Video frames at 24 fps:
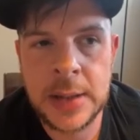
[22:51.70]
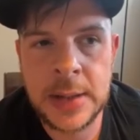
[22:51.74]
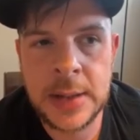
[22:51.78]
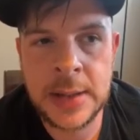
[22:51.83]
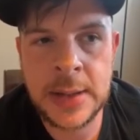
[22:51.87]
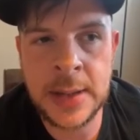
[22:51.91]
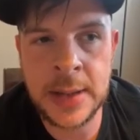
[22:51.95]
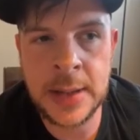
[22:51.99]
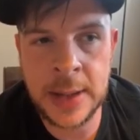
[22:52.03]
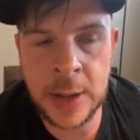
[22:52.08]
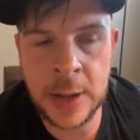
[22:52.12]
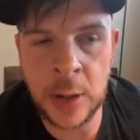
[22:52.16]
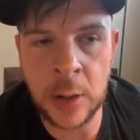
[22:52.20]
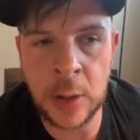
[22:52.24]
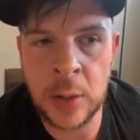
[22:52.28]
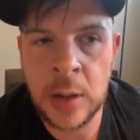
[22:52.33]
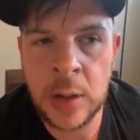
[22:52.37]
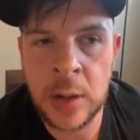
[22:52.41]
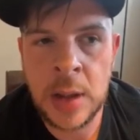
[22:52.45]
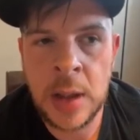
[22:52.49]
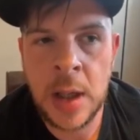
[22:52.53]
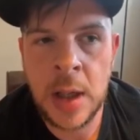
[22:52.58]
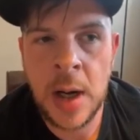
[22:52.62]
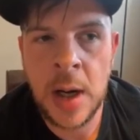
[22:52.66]
Tenille.
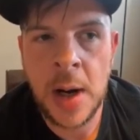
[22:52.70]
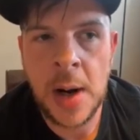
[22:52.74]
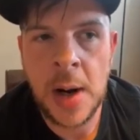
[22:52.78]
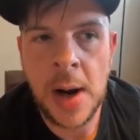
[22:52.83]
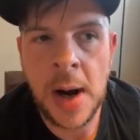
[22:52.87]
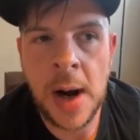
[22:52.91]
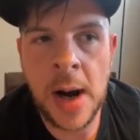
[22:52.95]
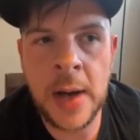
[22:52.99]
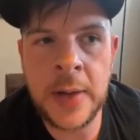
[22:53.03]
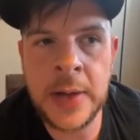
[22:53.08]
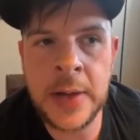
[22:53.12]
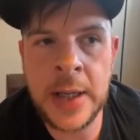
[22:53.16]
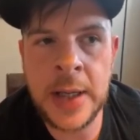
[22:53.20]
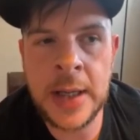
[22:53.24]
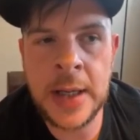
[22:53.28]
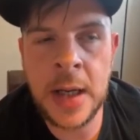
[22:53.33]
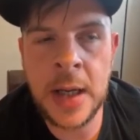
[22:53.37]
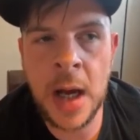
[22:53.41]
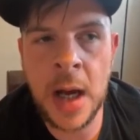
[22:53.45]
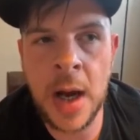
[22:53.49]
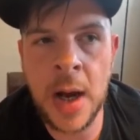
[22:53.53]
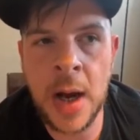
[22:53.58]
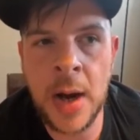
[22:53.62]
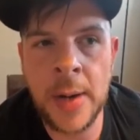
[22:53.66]
And then
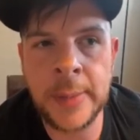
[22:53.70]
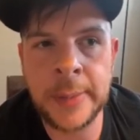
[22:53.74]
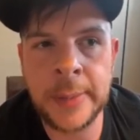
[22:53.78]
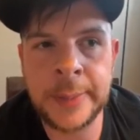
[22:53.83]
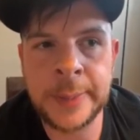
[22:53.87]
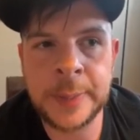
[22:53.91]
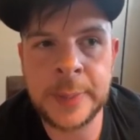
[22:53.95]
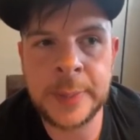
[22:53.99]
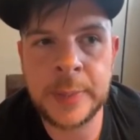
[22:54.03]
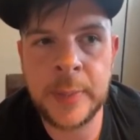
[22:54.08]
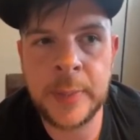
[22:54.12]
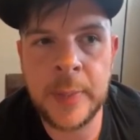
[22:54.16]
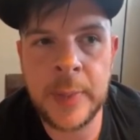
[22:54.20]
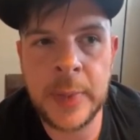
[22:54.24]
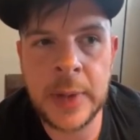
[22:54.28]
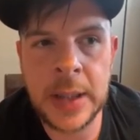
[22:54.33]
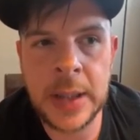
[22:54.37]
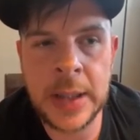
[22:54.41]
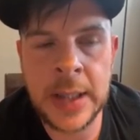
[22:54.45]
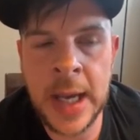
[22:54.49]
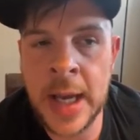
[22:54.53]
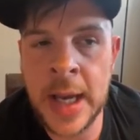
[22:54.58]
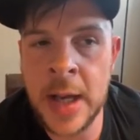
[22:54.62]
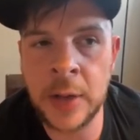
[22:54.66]
um,
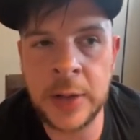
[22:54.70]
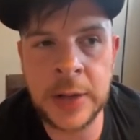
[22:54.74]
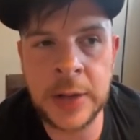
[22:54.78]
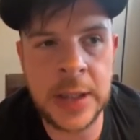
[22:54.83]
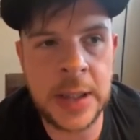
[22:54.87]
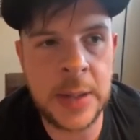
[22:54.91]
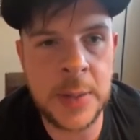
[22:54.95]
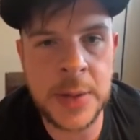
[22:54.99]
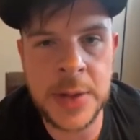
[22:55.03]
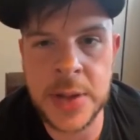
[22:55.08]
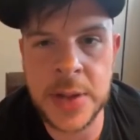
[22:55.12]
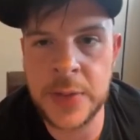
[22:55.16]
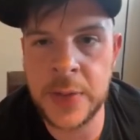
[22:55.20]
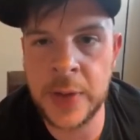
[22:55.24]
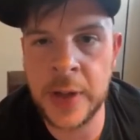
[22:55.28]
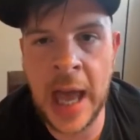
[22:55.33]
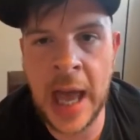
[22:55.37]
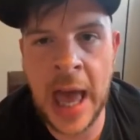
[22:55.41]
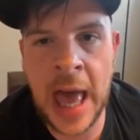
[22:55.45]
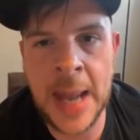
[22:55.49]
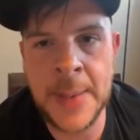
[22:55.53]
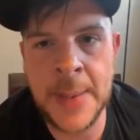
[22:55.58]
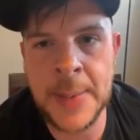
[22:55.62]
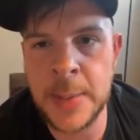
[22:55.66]
KLD was just very
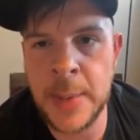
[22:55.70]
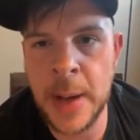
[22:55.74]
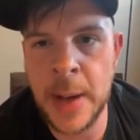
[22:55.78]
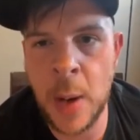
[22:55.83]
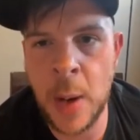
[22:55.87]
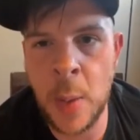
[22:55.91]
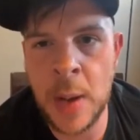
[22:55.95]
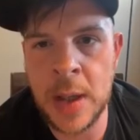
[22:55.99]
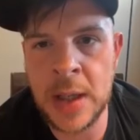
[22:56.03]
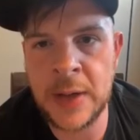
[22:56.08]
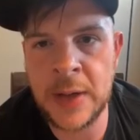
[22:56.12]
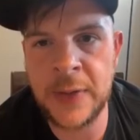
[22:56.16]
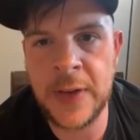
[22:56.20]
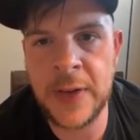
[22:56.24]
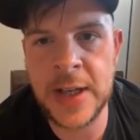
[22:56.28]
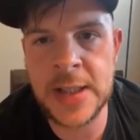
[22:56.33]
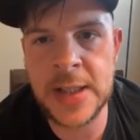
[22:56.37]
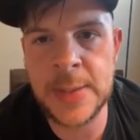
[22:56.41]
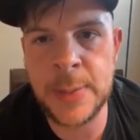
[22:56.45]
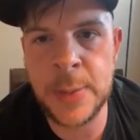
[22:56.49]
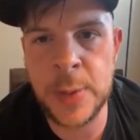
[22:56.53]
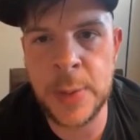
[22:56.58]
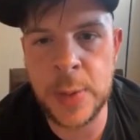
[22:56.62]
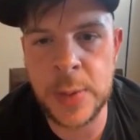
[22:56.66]
adamant about wanting to
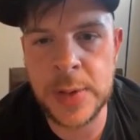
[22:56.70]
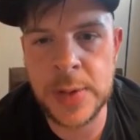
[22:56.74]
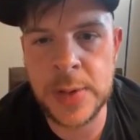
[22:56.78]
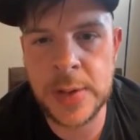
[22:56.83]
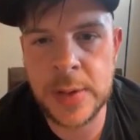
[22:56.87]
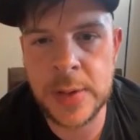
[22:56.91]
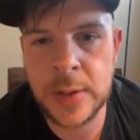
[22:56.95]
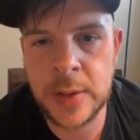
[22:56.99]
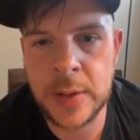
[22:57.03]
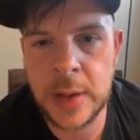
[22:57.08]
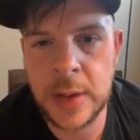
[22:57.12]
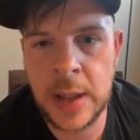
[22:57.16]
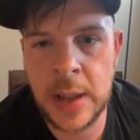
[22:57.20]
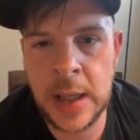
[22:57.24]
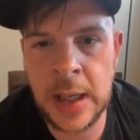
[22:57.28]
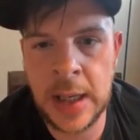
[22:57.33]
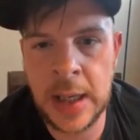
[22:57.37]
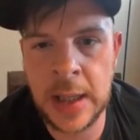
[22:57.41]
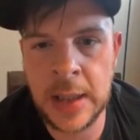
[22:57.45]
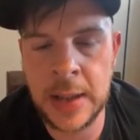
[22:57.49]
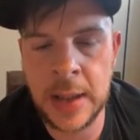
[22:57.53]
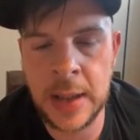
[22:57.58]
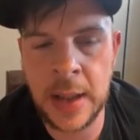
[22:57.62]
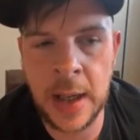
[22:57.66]
face Moose,
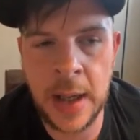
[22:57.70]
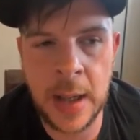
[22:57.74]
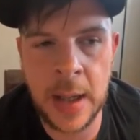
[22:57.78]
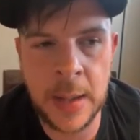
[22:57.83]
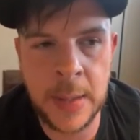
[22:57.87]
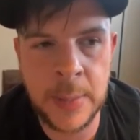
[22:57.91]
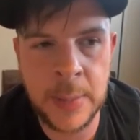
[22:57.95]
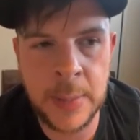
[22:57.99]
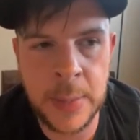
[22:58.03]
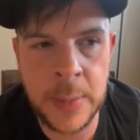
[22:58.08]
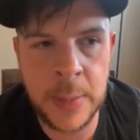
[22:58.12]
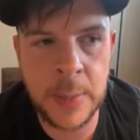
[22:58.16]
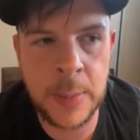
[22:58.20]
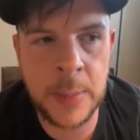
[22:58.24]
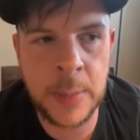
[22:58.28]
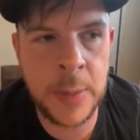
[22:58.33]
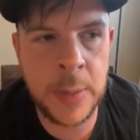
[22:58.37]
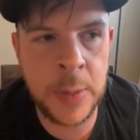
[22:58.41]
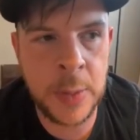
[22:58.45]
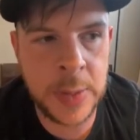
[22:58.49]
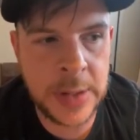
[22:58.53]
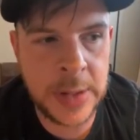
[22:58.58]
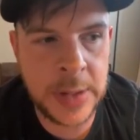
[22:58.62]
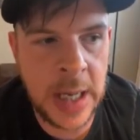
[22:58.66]
and uh, mm-hmm.
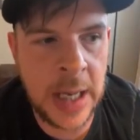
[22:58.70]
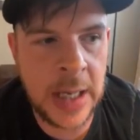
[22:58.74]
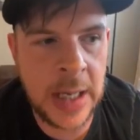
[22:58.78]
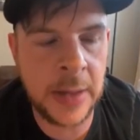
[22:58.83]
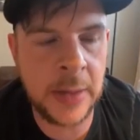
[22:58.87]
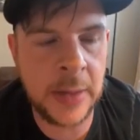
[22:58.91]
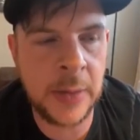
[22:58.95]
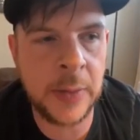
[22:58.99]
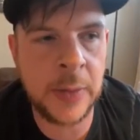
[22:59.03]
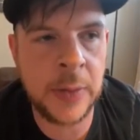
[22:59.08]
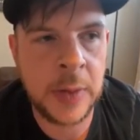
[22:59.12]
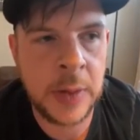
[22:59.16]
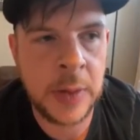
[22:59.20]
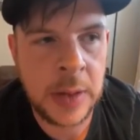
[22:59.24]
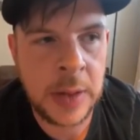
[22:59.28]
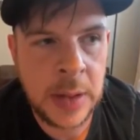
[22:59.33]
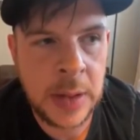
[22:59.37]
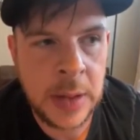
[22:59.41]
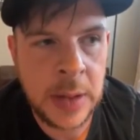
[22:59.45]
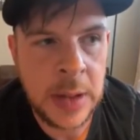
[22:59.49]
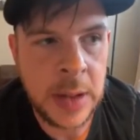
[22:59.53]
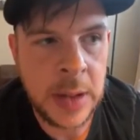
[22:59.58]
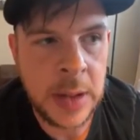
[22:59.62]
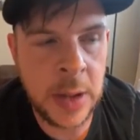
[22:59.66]
Moose kind of,
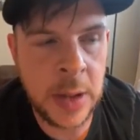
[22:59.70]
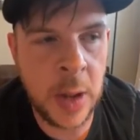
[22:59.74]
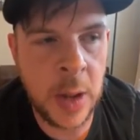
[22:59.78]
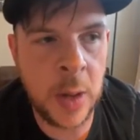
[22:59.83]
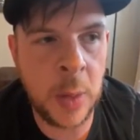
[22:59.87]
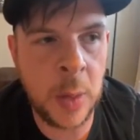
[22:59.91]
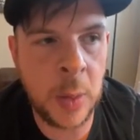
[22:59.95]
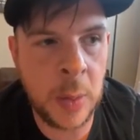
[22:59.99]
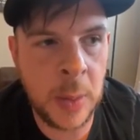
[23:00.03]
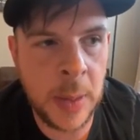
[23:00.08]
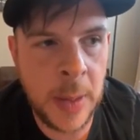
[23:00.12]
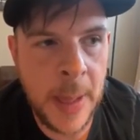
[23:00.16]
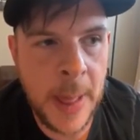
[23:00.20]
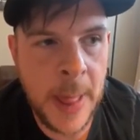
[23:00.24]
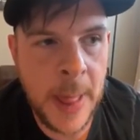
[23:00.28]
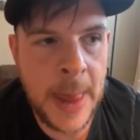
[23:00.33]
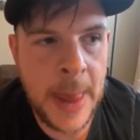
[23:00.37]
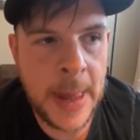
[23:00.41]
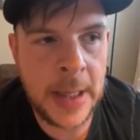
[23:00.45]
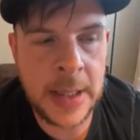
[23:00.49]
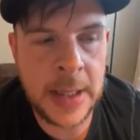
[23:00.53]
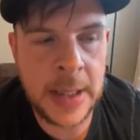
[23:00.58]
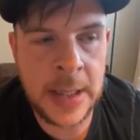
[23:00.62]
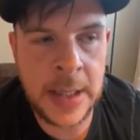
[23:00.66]
you know,
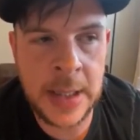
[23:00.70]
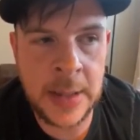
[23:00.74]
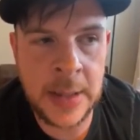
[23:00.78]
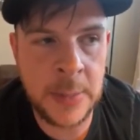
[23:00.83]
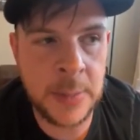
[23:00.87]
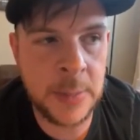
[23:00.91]
he